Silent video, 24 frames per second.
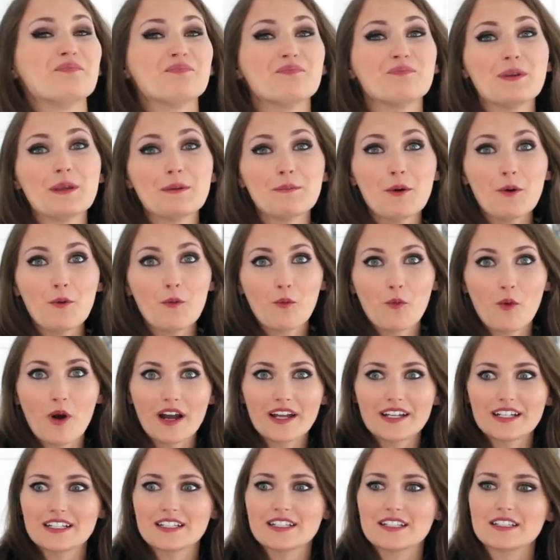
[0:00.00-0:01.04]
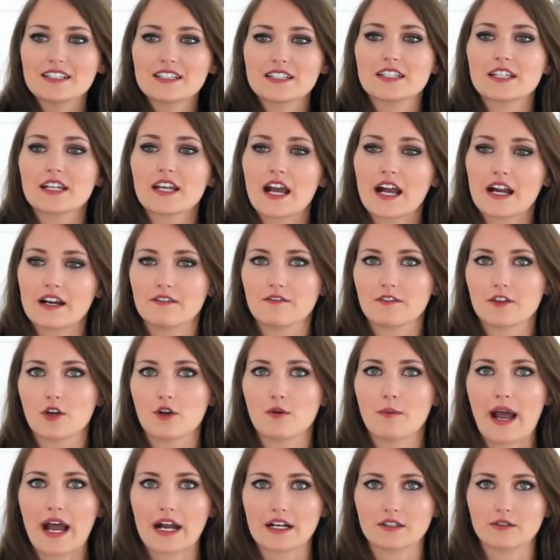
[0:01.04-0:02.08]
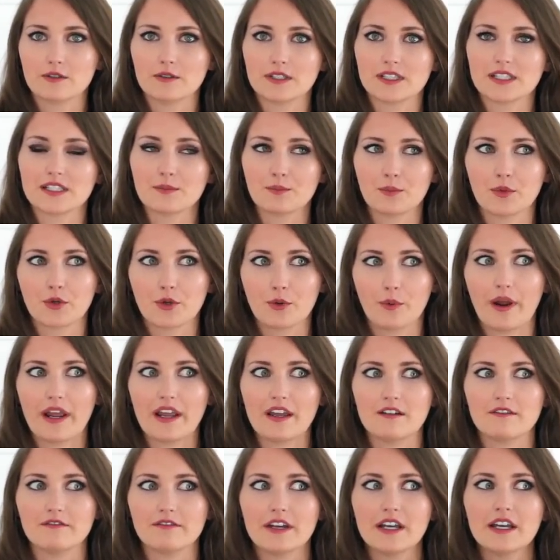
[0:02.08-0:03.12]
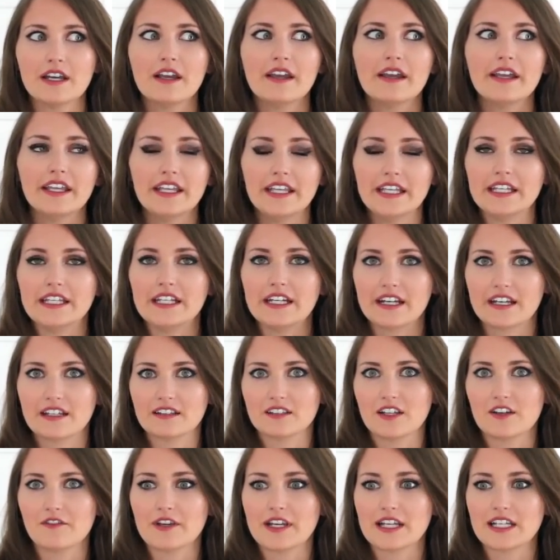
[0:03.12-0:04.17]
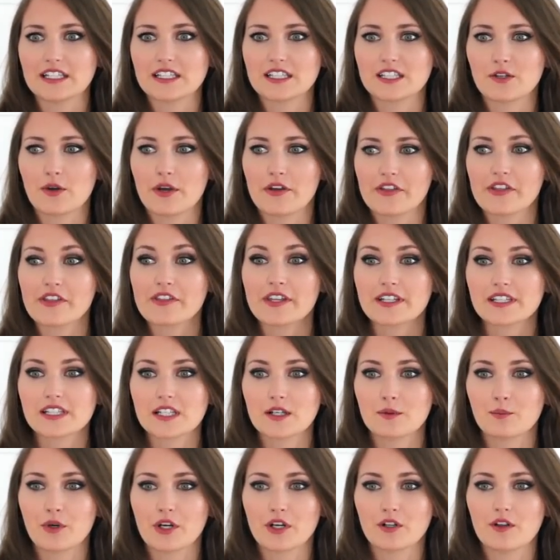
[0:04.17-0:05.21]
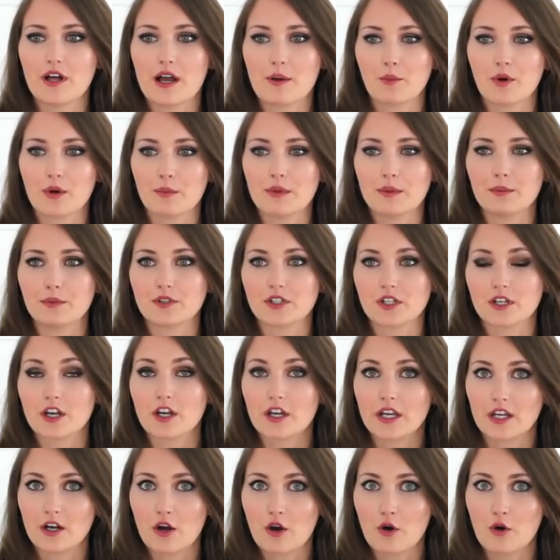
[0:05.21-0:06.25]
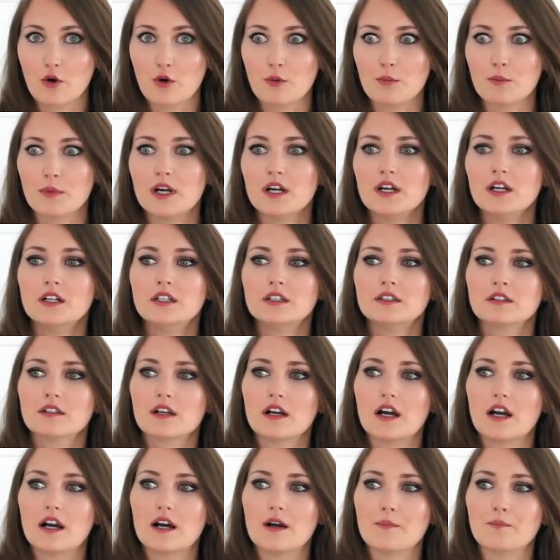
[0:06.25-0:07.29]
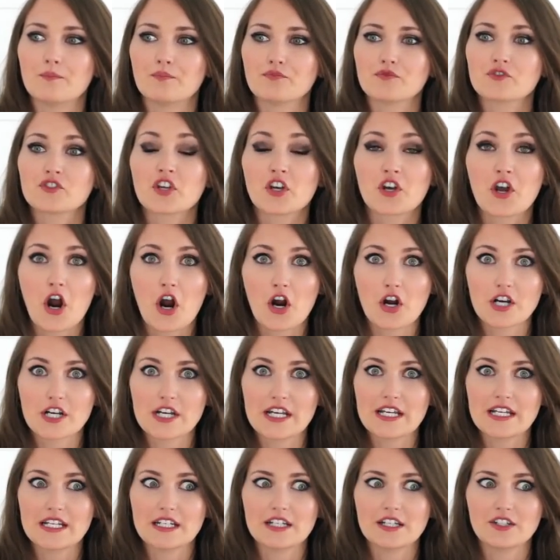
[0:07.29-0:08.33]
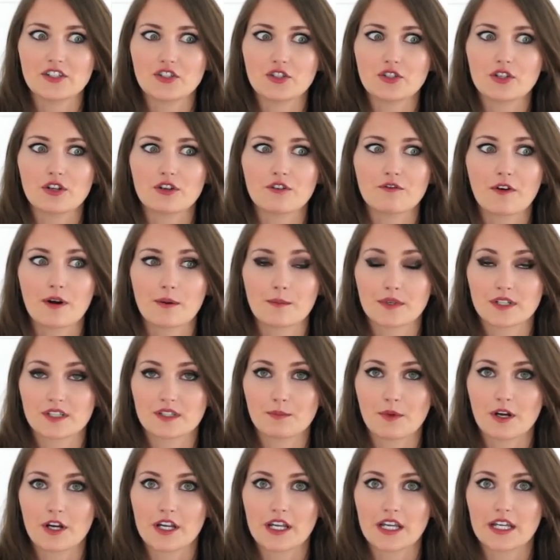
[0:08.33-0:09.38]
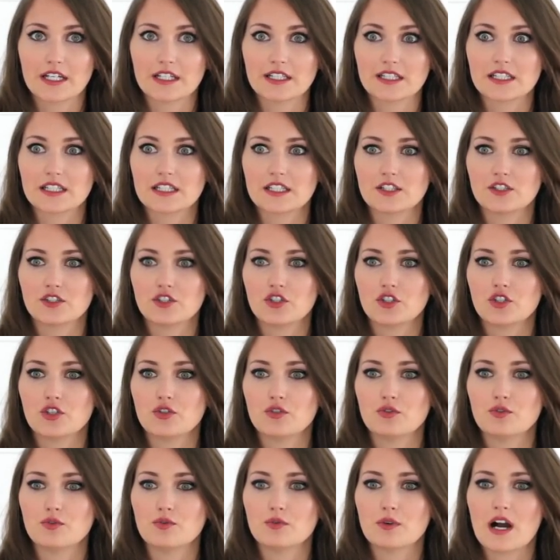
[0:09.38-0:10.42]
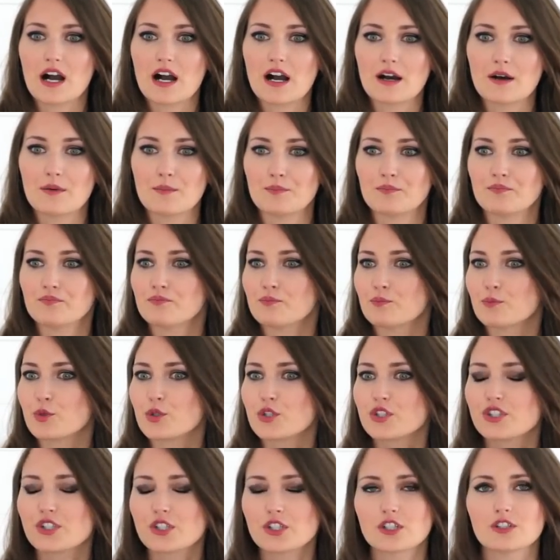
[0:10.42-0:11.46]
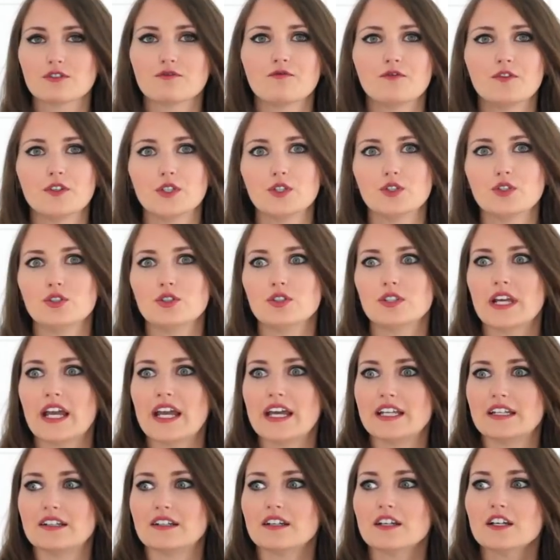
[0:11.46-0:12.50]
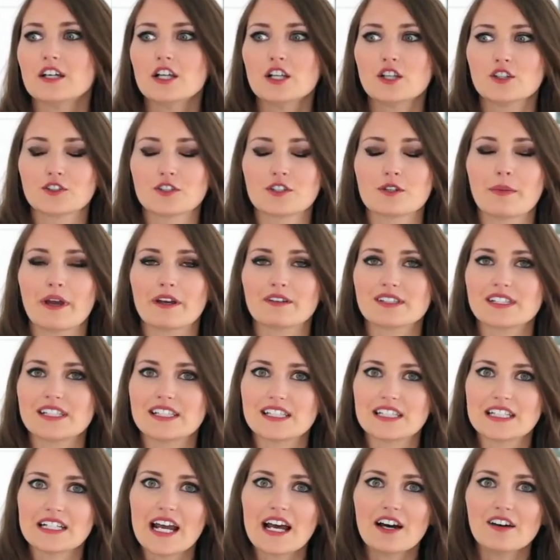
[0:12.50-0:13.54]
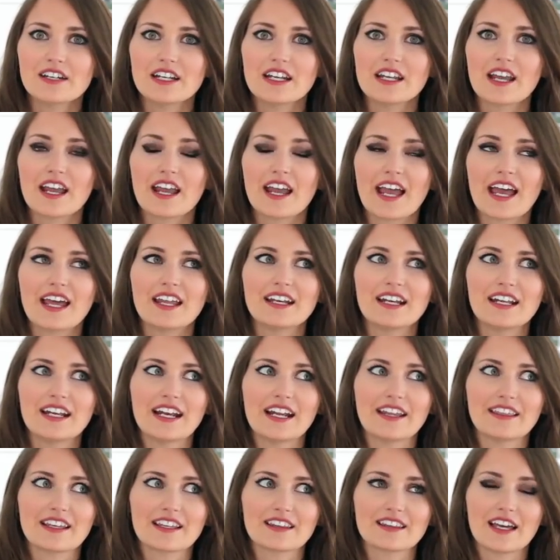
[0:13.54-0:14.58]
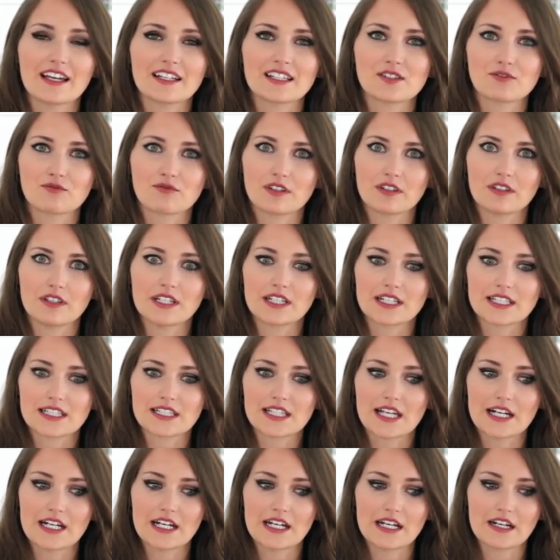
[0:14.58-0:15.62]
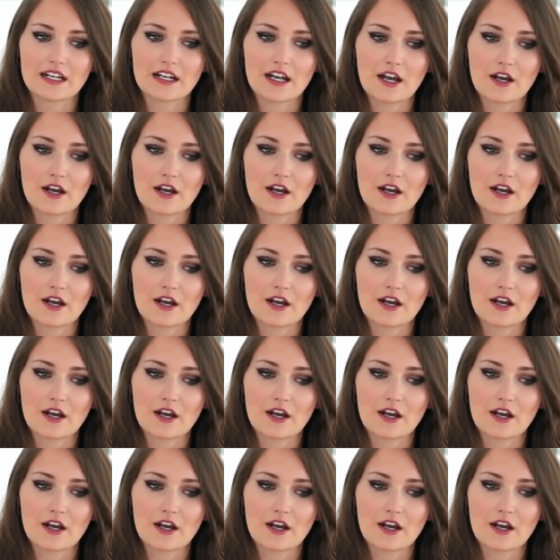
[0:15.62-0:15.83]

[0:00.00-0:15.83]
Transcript: people want to kind of go back to a simpler way of eating and living, and so I think that's going to bring a lot more people to cook at home, to garden, to go to farmers markets, to preserve food and learn about seasonality again, and I think that's really exciting.